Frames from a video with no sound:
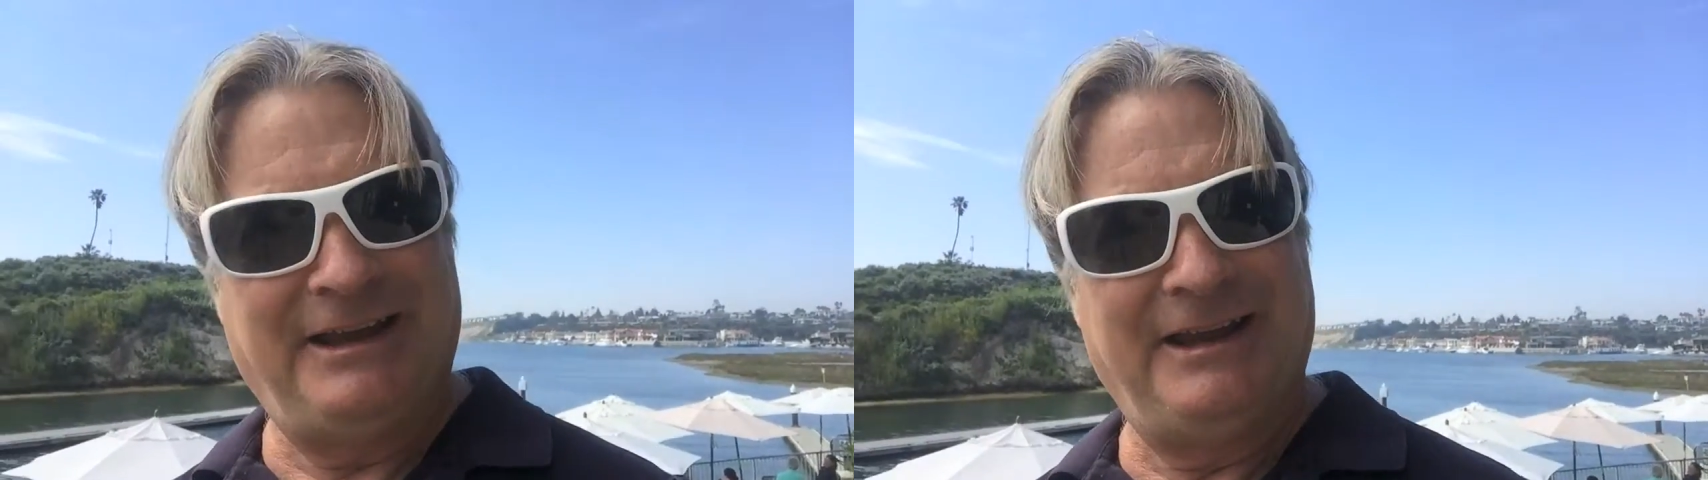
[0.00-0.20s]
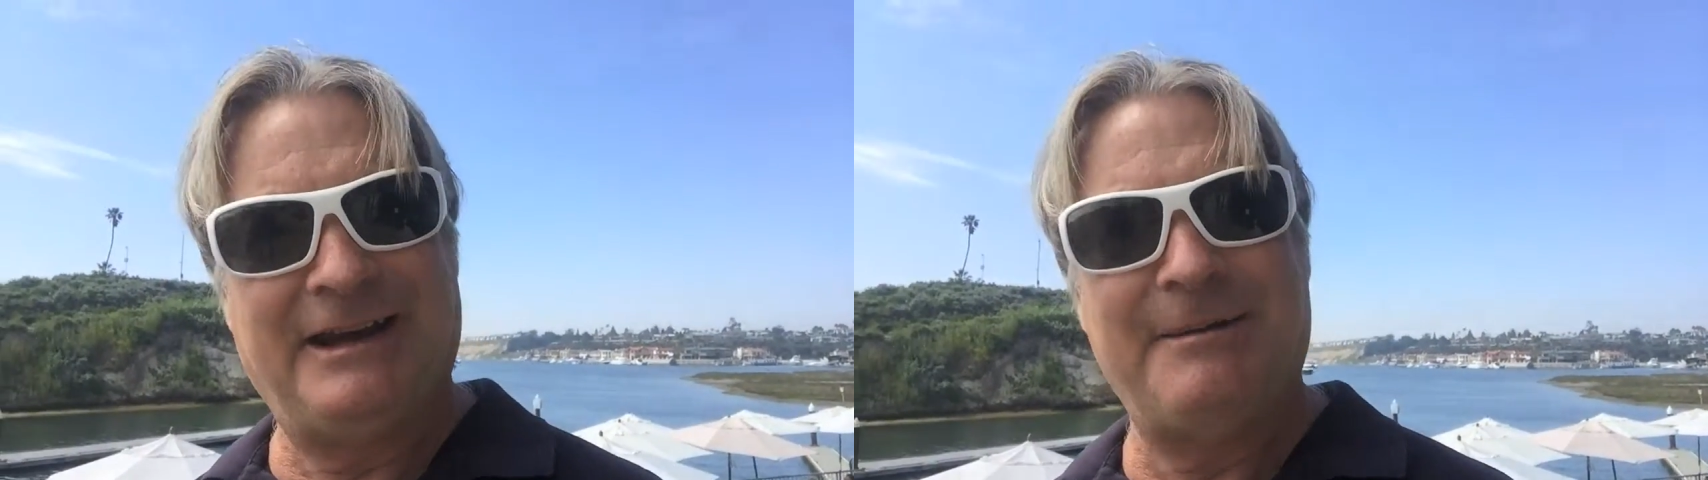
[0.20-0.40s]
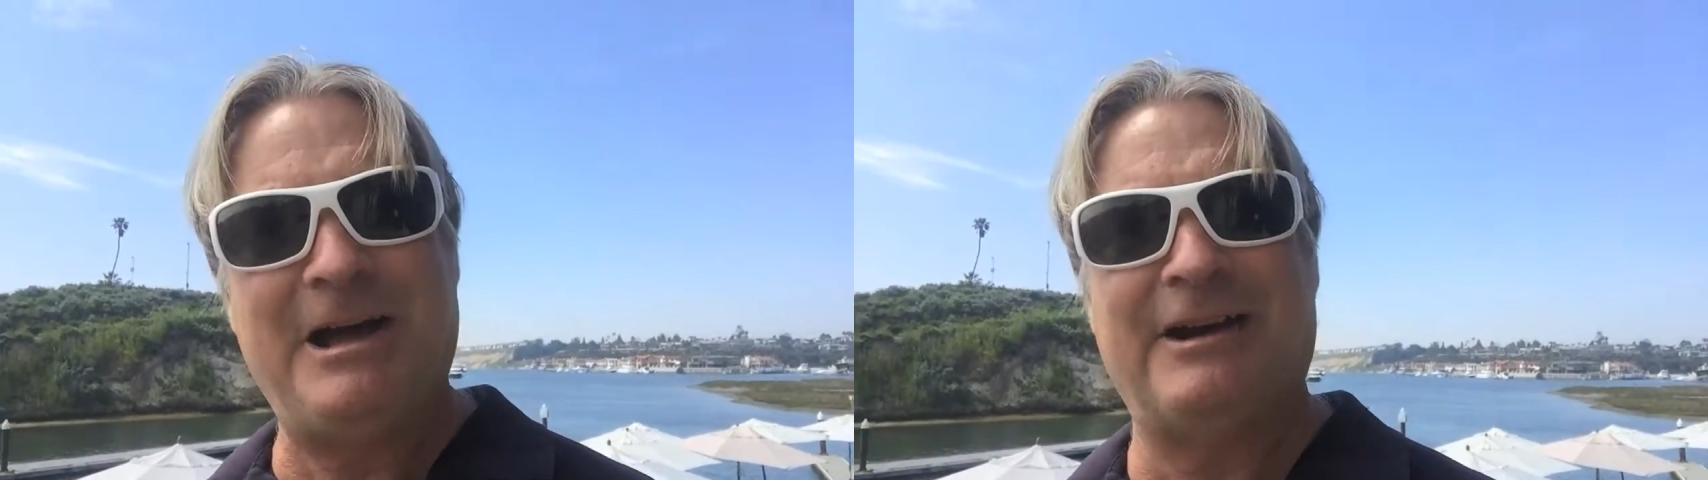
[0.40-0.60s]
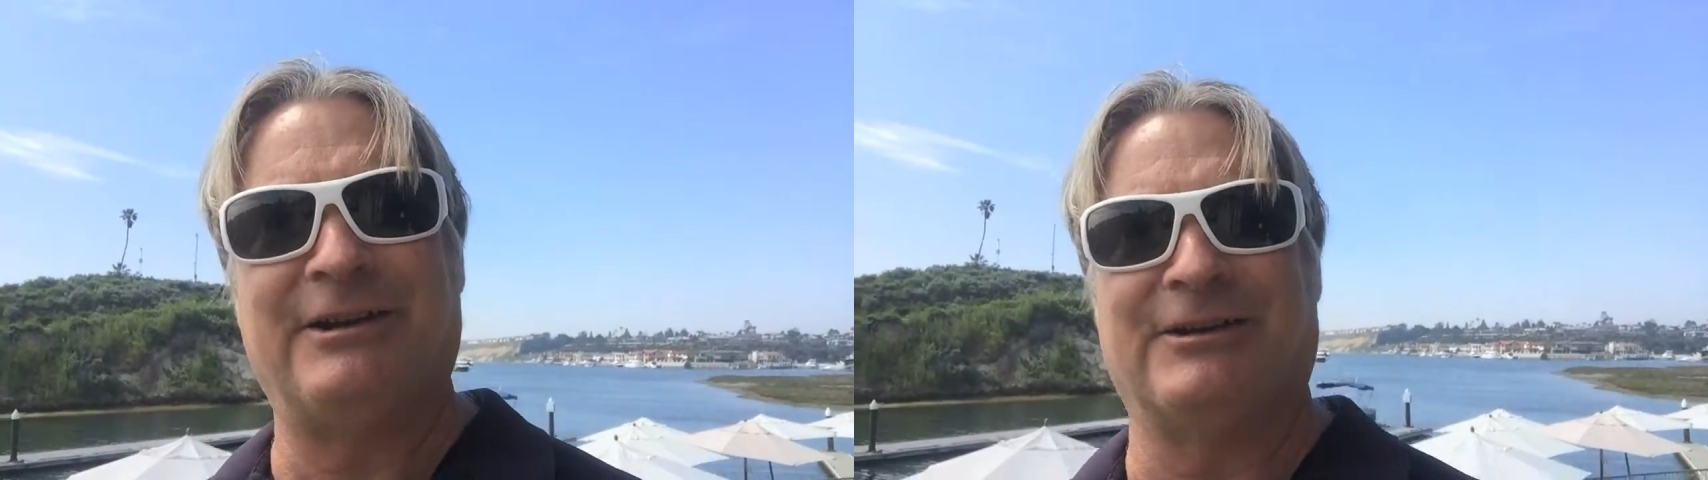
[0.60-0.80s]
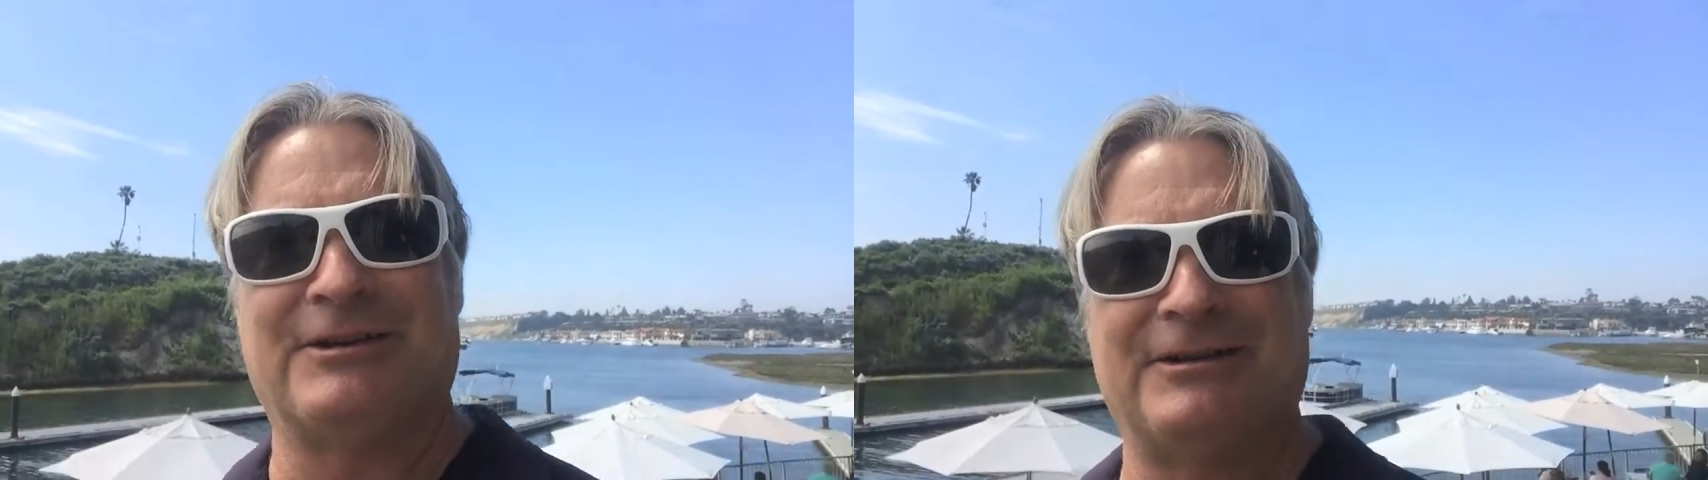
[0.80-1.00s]
and I'm out of
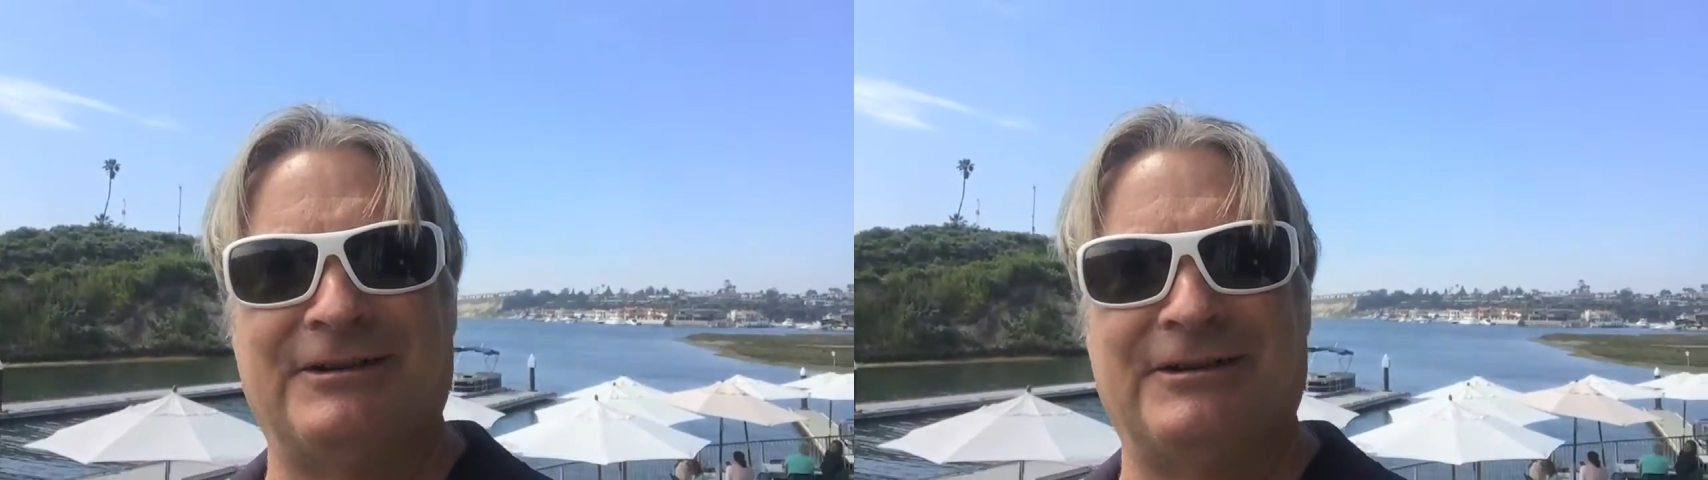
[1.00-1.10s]
here.